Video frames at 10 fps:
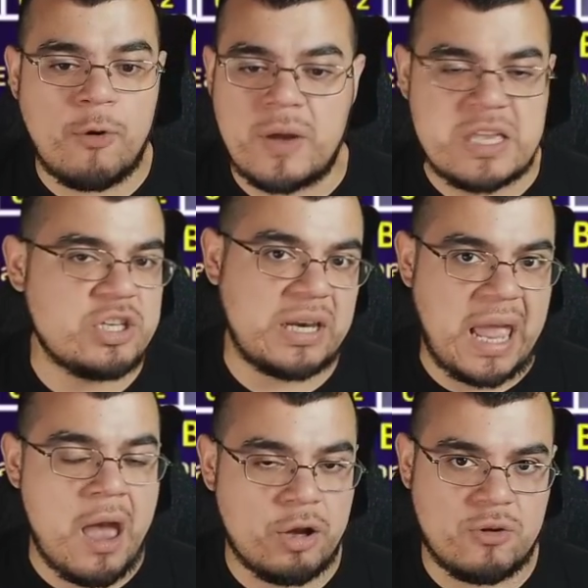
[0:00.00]
or each of the
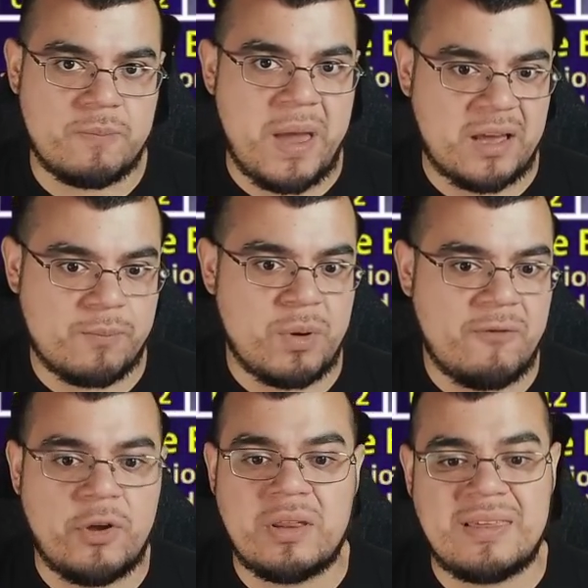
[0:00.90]
characters max brave
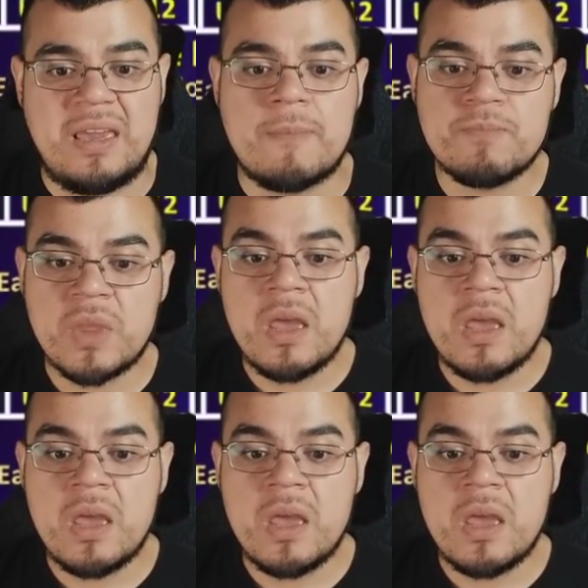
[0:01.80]
on the team,